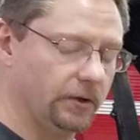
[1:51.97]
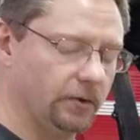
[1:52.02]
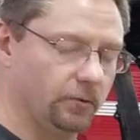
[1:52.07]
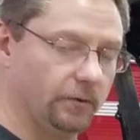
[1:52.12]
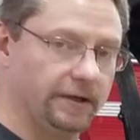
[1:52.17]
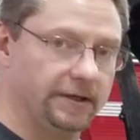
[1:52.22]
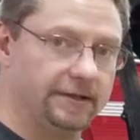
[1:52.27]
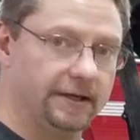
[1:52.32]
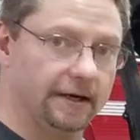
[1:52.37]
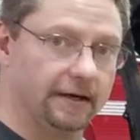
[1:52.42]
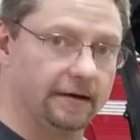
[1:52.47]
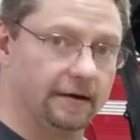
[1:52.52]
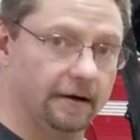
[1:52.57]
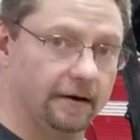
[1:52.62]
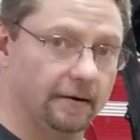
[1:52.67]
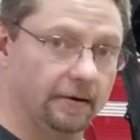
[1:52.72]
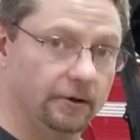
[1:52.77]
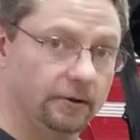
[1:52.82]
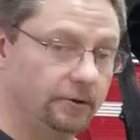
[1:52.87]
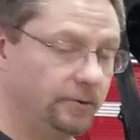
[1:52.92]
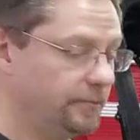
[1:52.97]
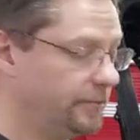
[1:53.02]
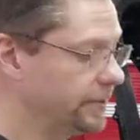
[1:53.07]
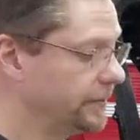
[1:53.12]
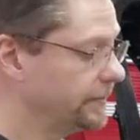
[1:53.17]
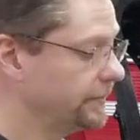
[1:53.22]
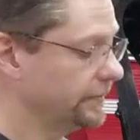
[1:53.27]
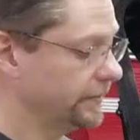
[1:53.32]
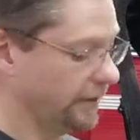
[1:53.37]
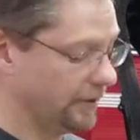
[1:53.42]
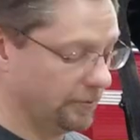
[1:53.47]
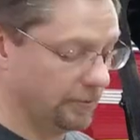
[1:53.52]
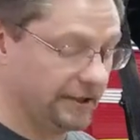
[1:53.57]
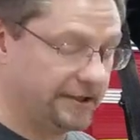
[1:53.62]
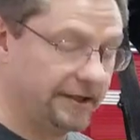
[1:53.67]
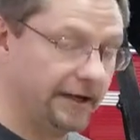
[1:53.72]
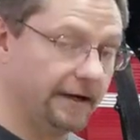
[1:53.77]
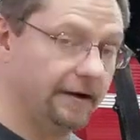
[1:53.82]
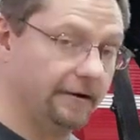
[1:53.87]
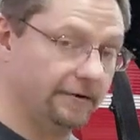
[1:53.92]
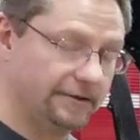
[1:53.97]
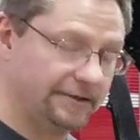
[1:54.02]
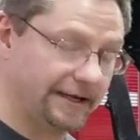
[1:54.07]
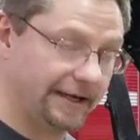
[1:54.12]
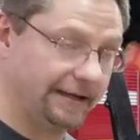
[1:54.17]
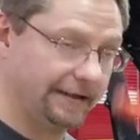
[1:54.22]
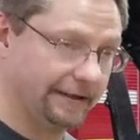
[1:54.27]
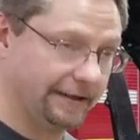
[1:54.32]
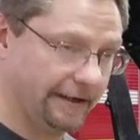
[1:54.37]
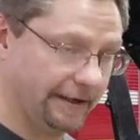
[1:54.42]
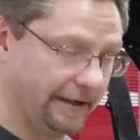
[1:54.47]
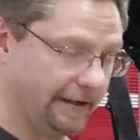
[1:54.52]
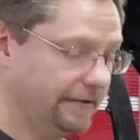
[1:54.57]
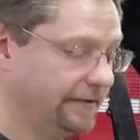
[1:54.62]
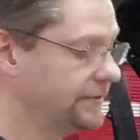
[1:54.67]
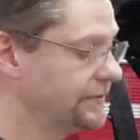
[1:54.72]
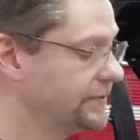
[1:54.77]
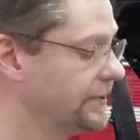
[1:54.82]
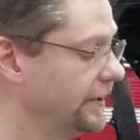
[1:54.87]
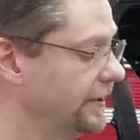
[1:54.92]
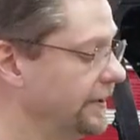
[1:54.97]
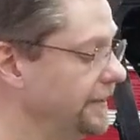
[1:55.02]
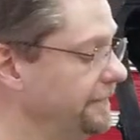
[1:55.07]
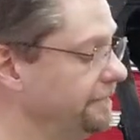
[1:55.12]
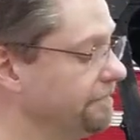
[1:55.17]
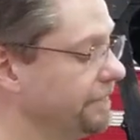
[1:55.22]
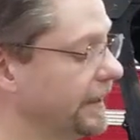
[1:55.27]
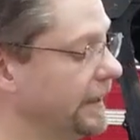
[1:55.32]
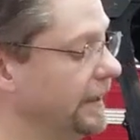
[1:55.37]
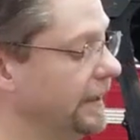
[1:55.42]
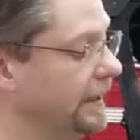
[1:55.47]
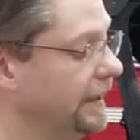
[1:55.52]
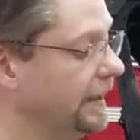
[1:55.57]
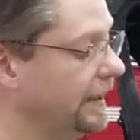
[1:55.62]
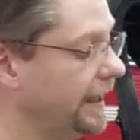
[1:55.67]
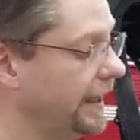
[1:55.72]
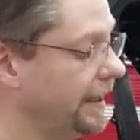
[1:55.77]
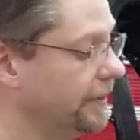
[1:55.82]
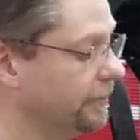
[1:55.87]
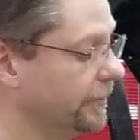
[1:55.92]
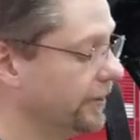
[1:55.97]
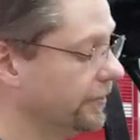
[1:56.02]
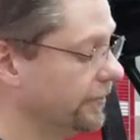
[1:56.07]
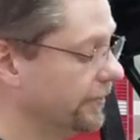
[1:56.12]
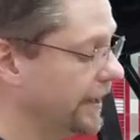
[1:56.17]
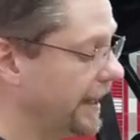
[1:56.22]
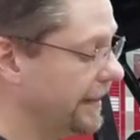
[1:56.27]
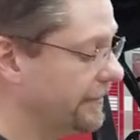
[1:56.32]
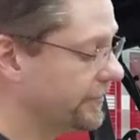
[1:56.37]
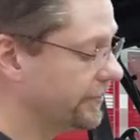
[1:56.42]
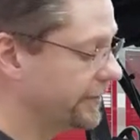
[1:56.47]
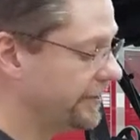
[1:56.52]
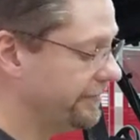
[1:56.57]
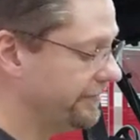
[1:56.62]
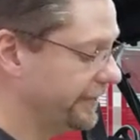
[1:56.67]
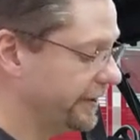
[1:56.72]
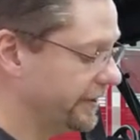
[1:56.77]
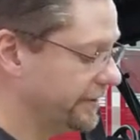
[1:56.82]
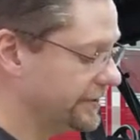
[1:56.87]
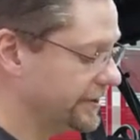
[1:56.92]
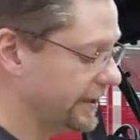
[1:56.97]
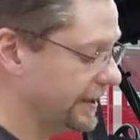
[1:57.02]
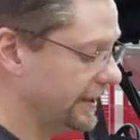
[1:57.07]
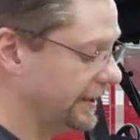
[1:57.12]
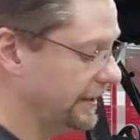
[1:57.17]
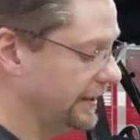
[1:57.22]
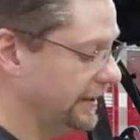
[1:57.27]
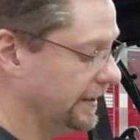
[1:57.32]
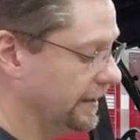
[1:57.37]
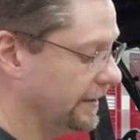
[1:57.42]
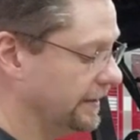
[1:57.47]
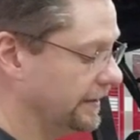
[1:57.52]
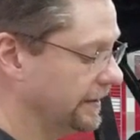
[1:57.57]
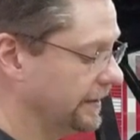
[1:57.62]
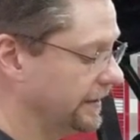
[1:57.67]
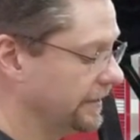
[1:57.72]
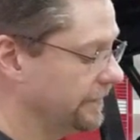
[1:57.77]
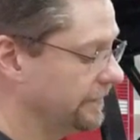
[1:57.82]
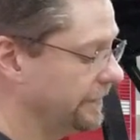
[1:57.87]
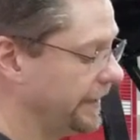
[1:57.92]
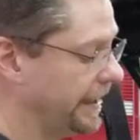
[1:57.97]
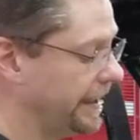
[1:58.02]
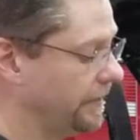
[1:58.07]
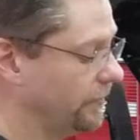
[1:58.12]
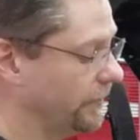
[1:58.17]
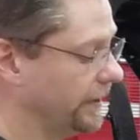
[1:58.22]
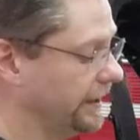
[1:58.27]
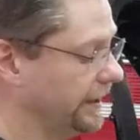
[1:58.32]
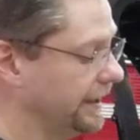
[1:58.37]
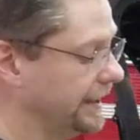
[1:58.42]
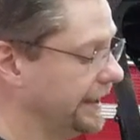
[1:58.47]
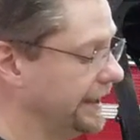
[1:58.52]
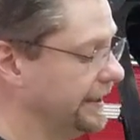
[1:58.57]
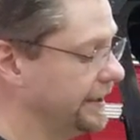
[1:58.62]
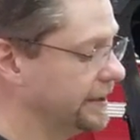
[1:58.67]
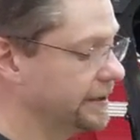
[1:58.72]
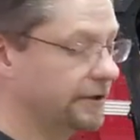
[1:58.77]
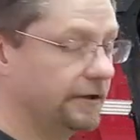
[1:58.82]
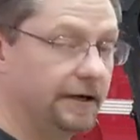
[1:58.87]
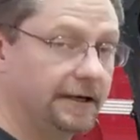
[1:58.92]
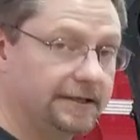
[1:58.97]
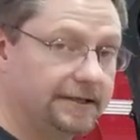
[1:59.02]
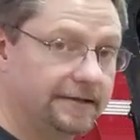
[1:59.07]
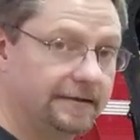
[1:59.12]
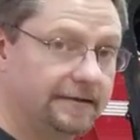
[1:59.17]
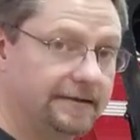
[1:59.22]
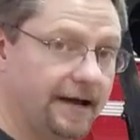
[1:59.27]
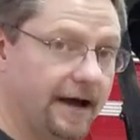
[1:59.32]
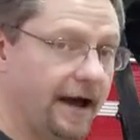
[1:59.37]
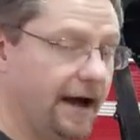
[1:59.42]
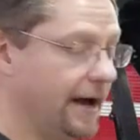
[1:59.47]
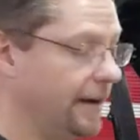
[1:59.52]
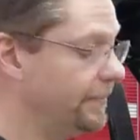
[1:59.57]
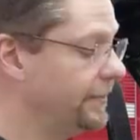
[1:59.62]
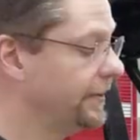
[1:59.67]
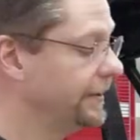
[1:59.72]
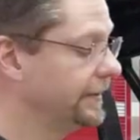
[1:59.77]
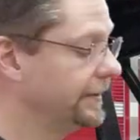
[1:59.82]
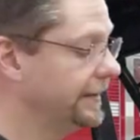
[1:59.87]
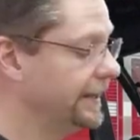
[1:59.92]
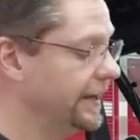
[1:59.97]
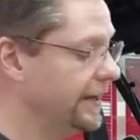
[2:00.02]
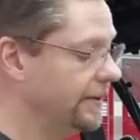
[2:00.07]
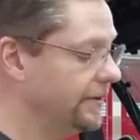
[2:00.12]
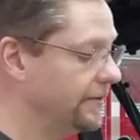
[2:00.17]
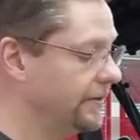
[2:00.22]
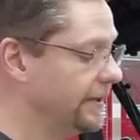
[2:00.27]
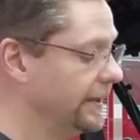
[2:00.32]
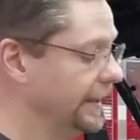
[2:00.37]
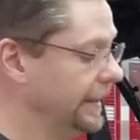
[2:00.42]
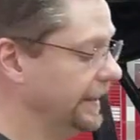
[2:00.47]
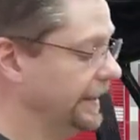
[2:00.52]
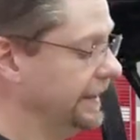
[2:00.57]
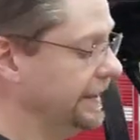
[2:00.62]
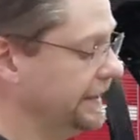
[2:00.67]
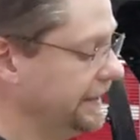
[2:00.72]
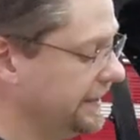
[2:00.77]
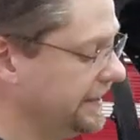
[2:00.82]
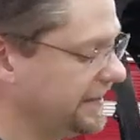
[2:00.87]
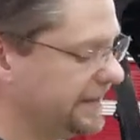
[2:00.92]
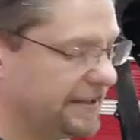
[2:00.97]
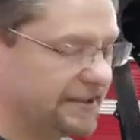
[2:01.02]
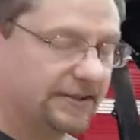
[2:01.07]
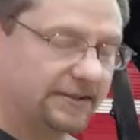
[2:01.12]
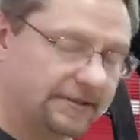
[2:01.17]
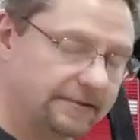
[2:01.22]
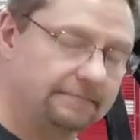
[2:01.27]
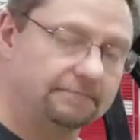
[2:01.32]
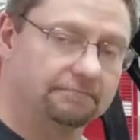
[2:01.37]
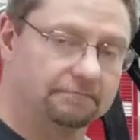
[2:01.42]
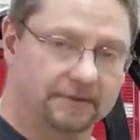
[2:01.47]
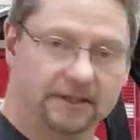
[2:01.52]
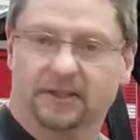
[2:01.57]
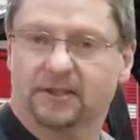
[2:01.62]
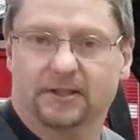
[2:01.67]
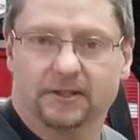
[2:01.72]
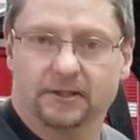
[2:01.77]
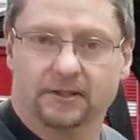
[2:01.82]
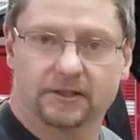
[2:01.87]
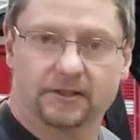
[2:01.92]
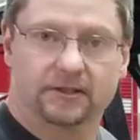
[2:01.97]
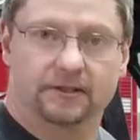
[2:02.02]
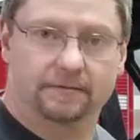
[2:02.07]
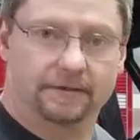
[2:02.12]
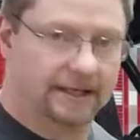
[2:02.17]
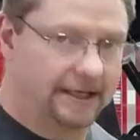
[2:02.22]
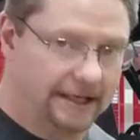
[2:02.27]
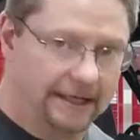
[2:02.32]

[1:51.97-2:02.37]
we take our loop, or we take our tailing end, sorry, and we wrap 3 fingers again, and we lay it across the top. Now, this is